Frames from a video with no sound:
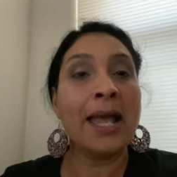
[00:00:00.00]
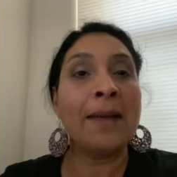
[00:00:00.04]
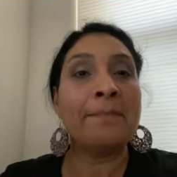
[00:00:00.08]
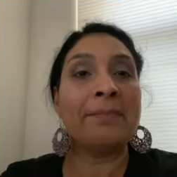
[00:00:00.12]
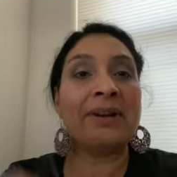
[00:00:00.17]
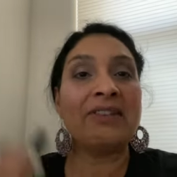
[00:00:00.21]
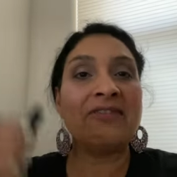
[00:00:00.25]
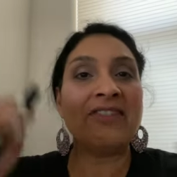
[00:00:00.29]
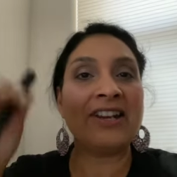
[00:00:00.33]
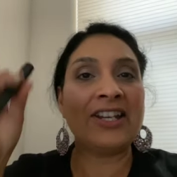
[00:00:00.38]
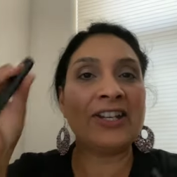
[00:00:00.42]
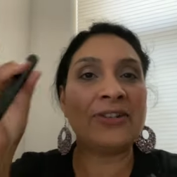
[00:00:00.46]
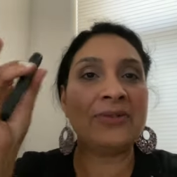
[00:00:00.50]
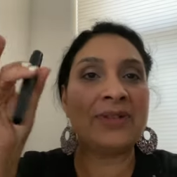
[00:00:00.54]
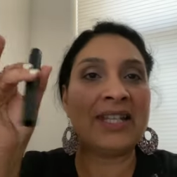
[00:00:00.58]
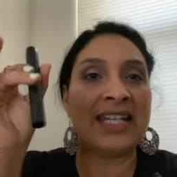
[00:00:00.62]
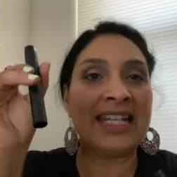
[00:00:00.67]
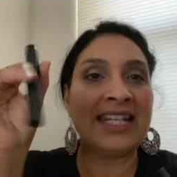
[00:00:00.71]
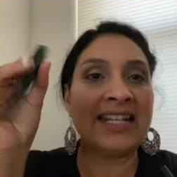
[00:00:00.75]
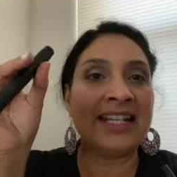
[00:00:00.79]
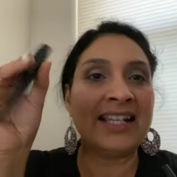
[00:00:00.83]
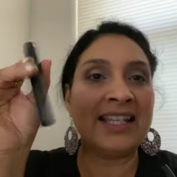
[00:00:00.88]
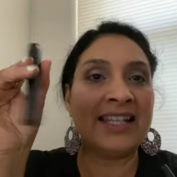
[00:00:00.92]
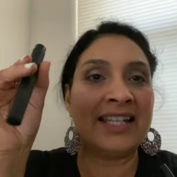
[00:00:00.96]
But when you
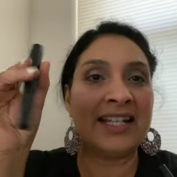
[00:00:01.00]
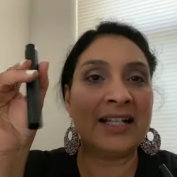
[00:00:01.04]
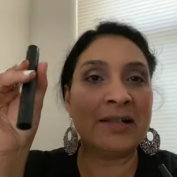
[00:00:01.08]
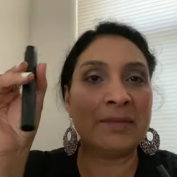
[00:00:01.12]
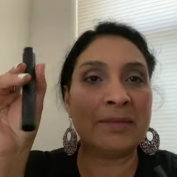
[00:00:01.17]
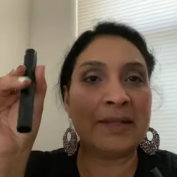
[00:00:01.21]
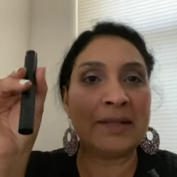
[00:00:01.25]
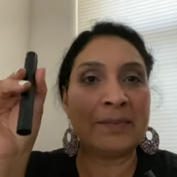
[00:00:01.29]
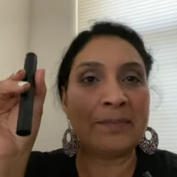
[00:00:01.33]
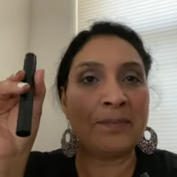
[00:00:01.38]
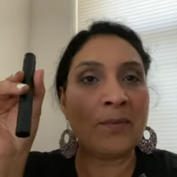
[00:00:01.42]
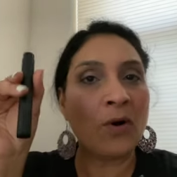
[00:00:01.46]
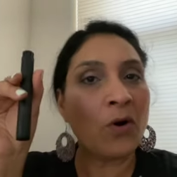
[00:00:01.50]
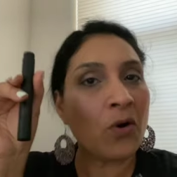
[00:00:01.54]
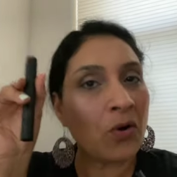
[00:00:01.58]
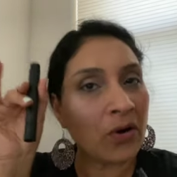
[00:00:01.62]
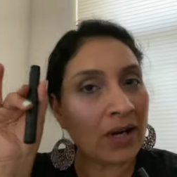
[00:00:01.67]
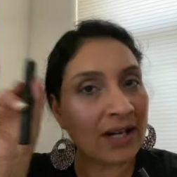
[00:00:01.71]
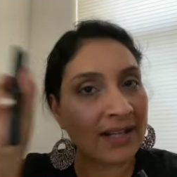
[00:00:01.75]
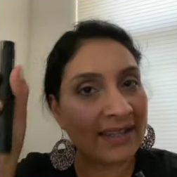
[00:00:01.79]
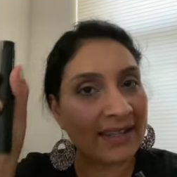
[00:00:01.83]
need a little bit more,